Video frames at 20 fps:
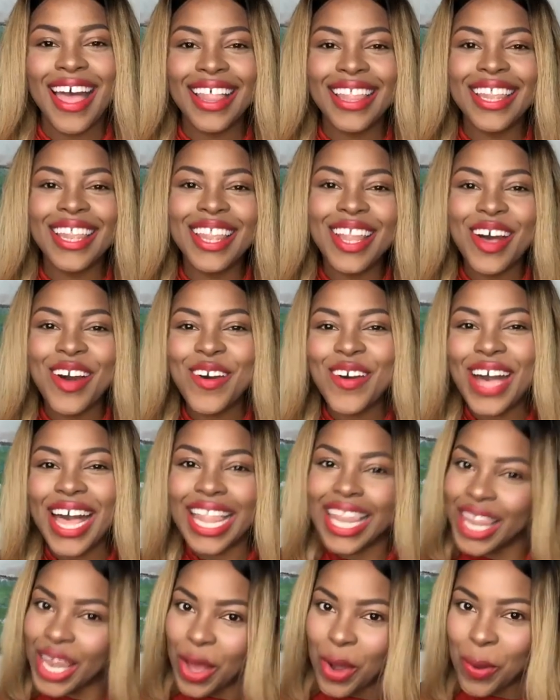
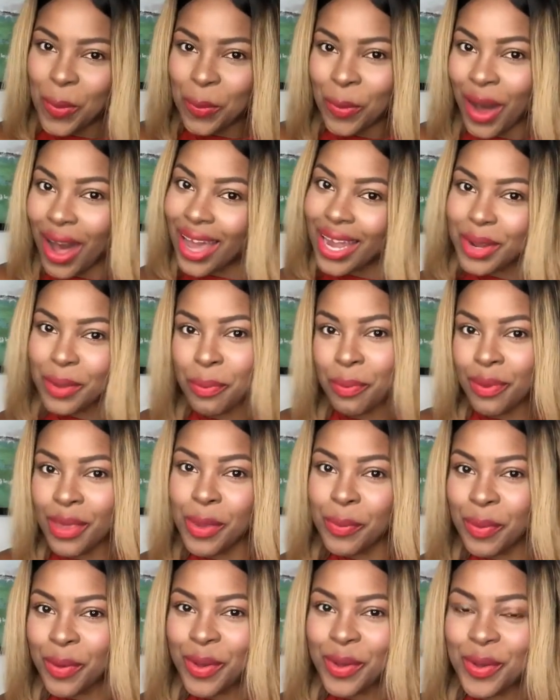Hello potted
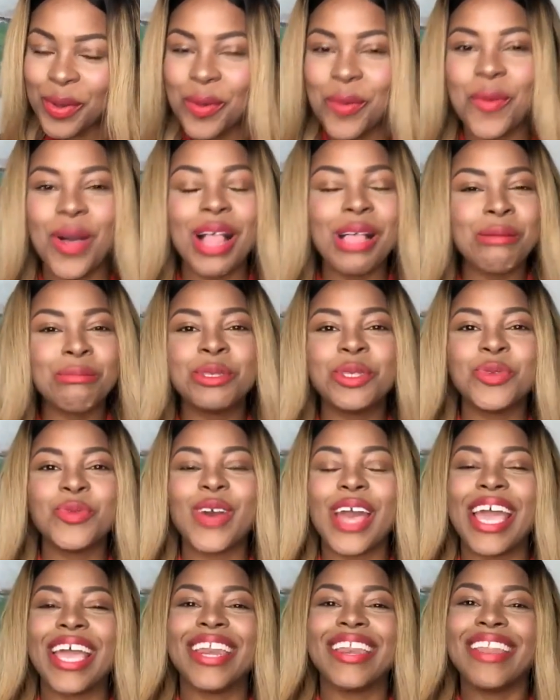people, welcome to
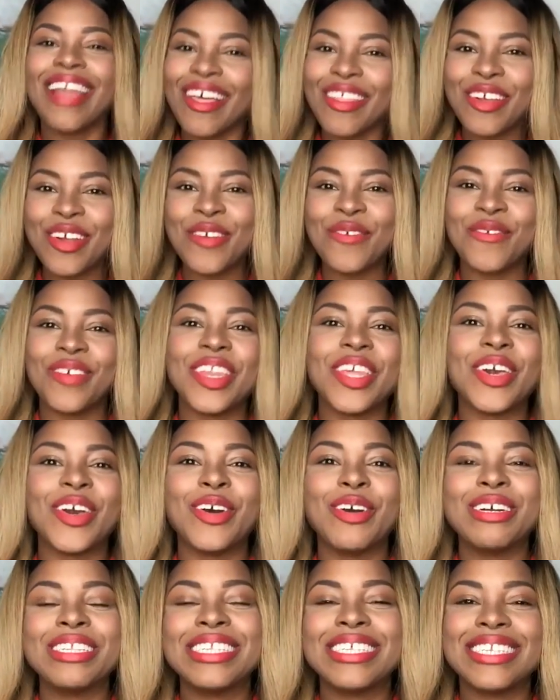another video.